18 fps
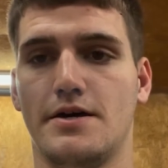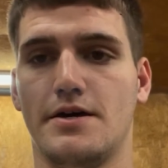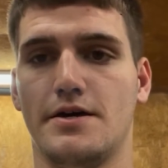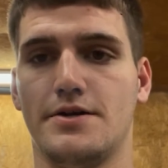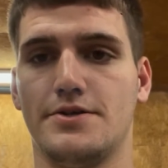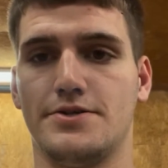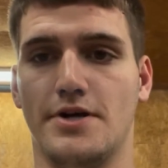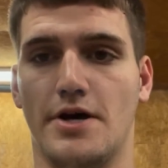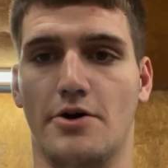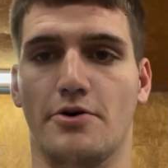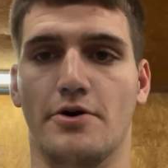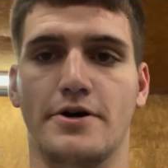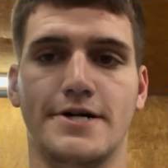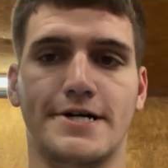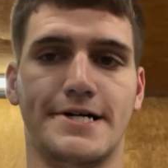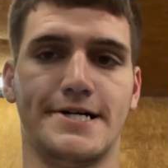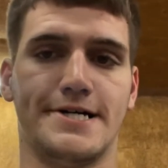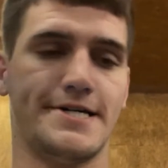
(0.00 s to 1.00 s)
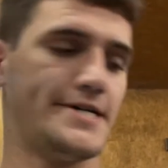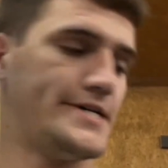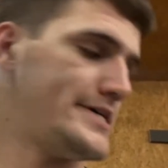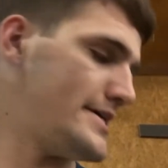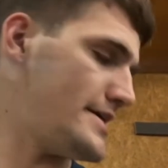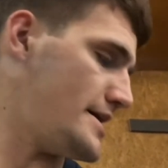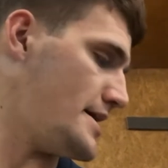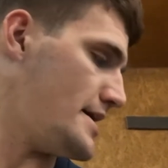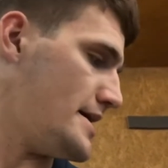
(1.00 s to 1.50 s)
So
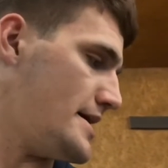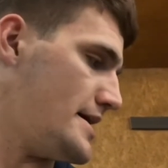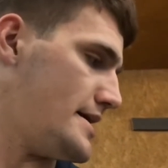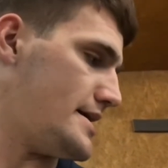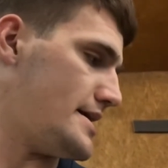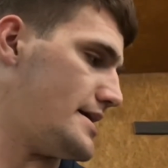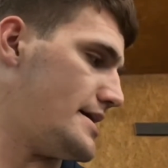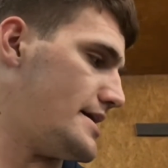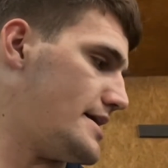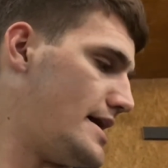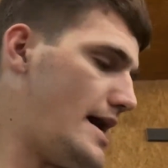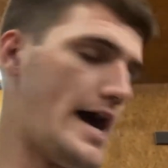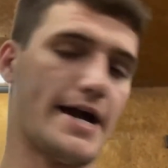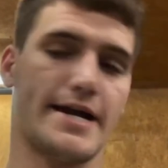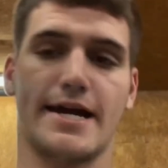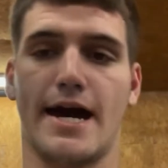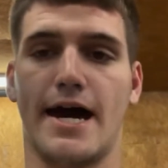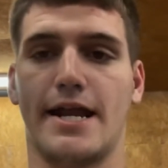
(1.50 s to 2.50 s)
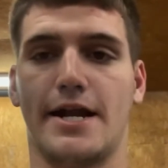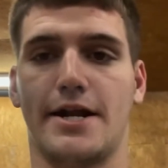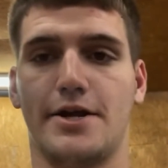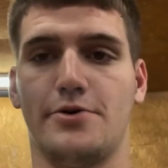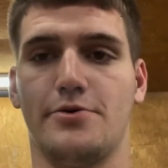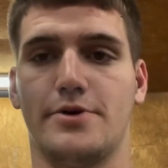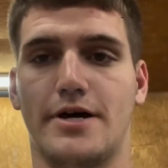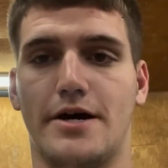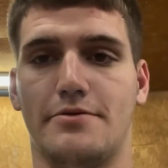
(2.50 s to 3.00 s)
I kind of
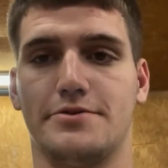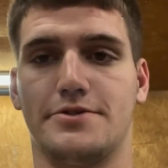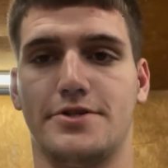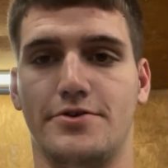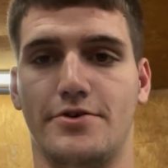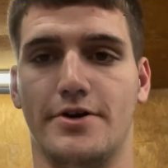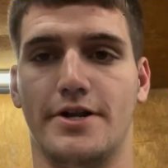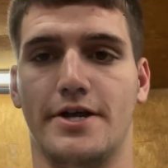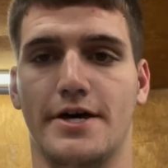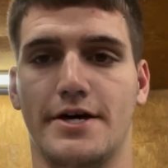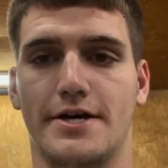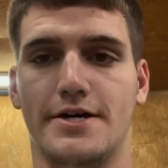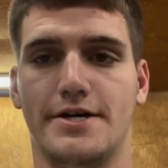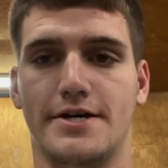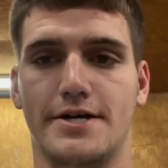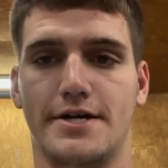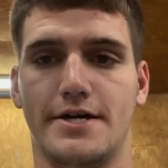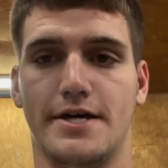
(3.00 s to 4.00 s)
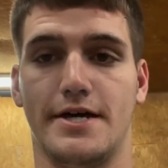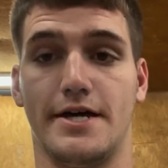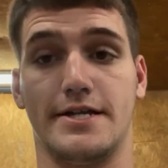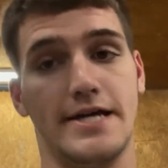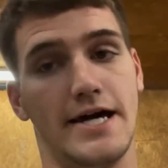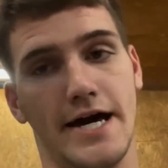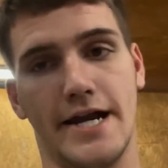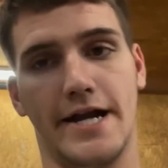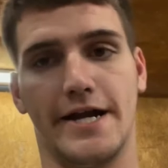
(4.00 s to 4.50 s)
knew what I was doing and
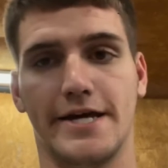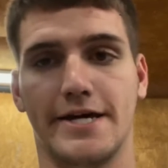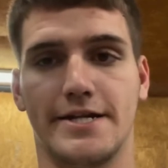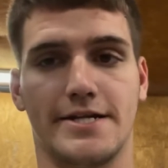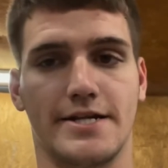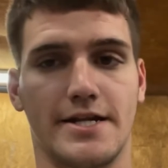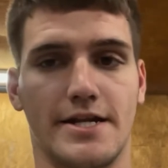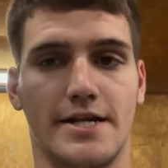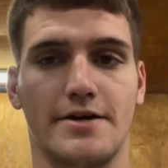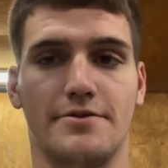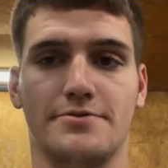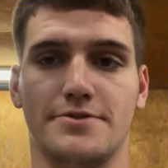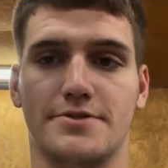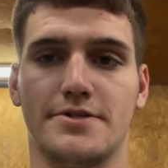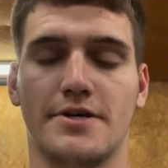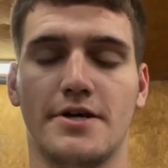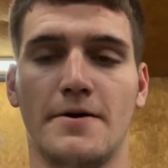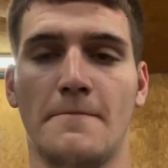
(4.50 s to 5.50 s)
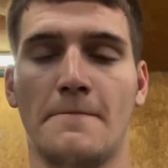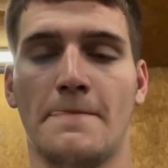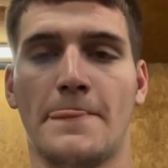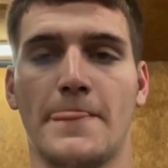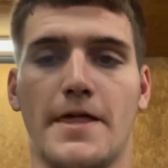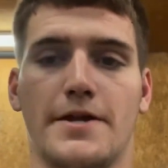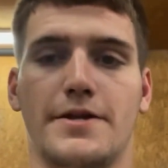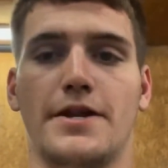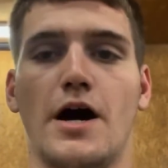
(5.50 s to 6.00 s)
kind of didn't. There was
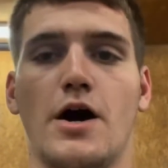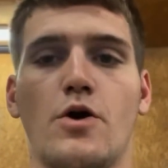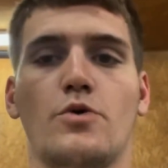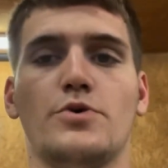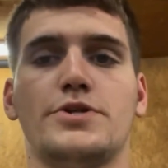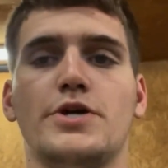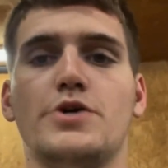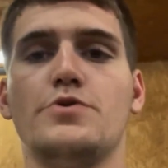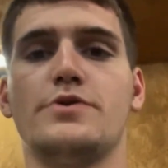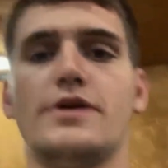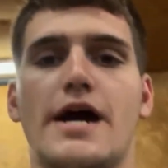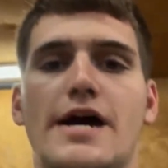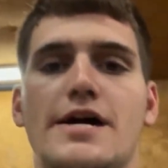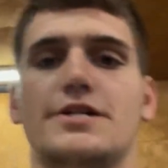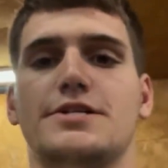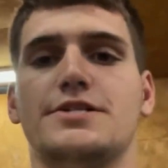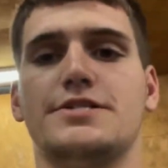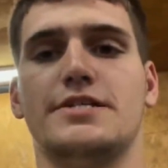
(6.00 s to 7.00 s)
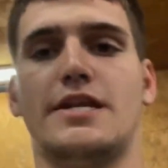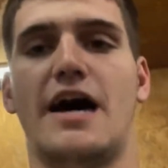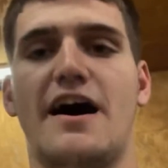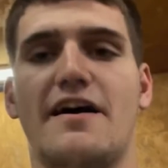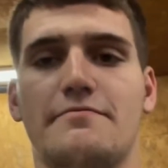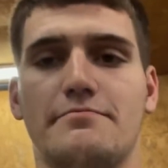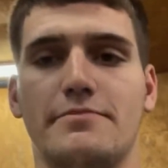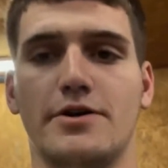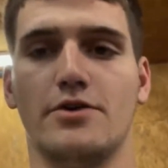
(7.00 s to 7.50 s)
no two cages that I
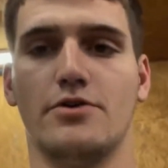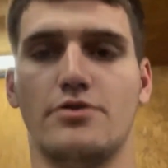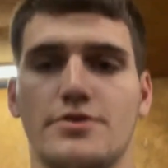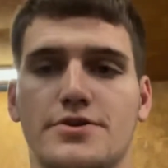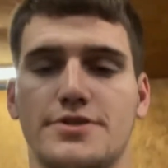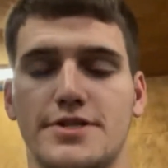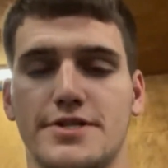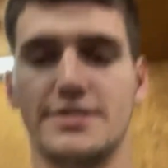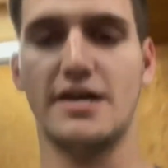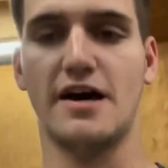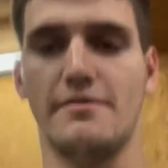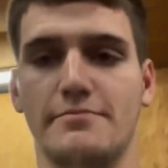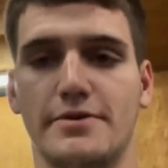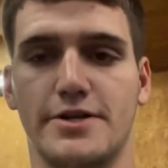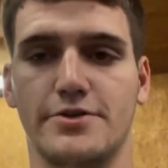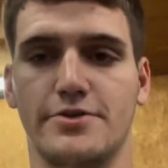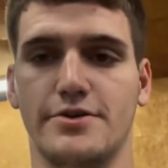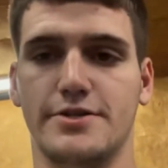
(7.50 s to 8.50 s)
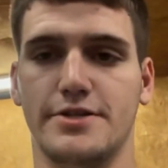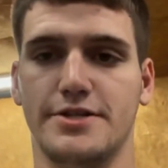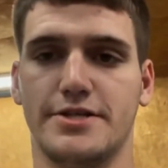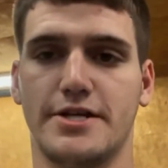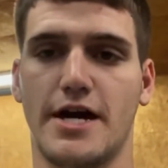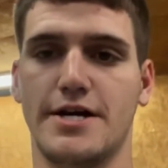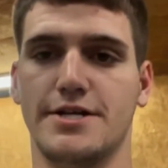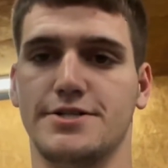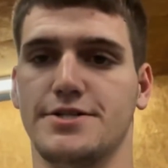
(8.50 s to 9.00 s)
have built since I've been doing these
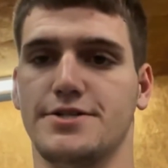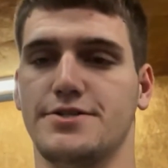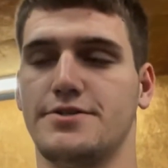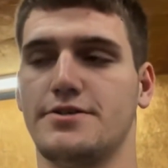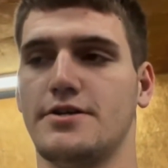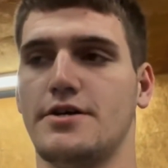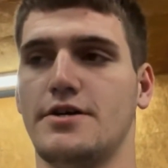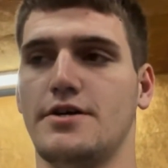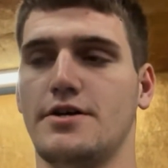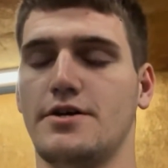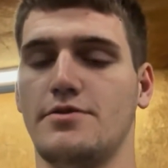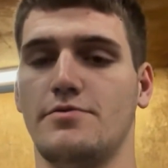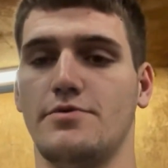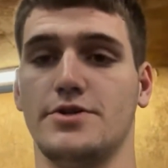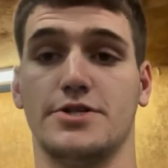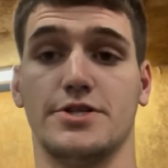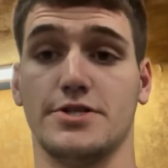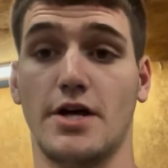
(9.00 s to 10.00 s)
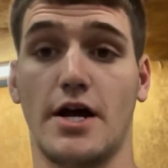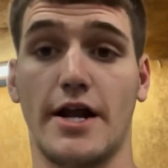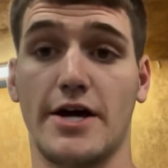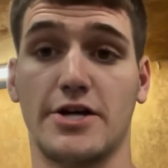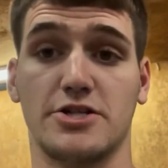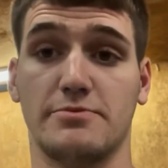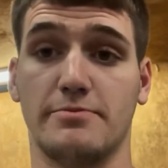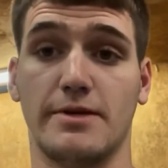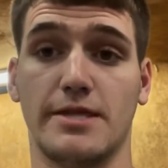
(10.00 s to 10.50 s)
cages, which has not
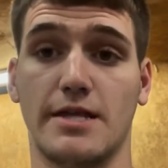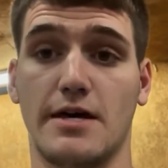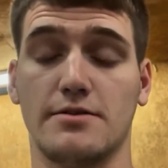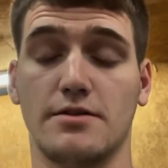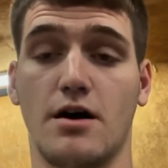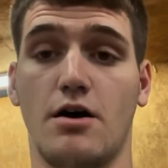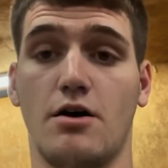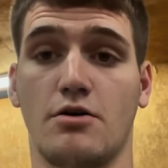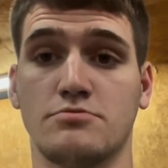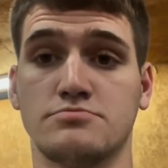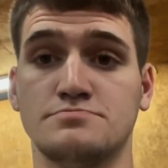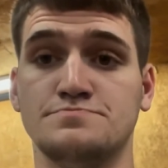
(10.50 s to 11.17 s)
actually been that long,